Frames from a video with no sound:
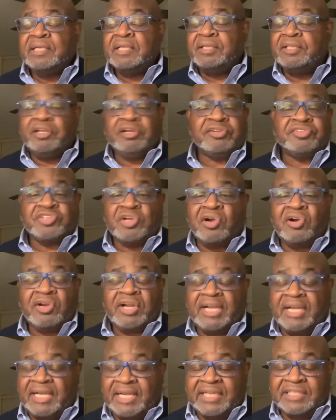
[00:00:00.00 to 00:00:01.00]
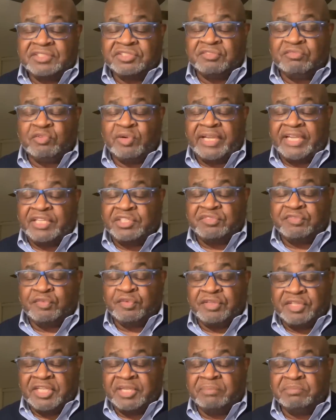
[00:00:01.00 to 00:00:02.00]
there's all kinds of ways for
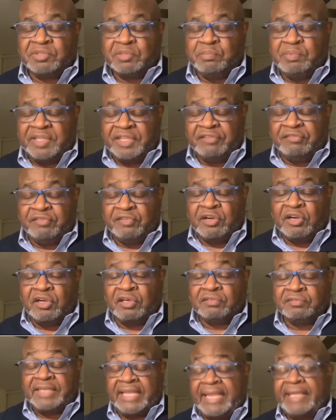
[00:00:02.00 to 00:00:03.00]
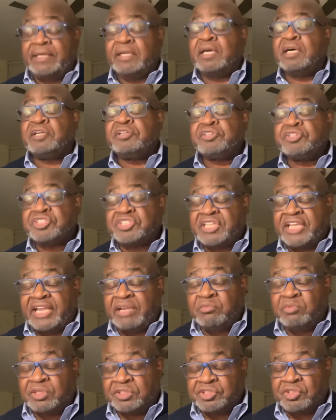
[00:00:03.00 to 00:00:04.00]
them to be involved and
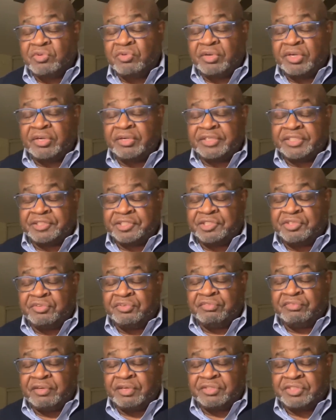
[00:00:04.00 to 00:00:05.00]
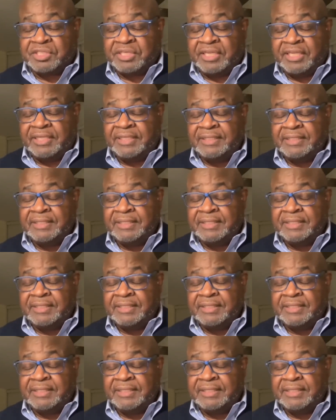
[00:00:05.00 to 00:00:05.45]
understand what's going on at the university.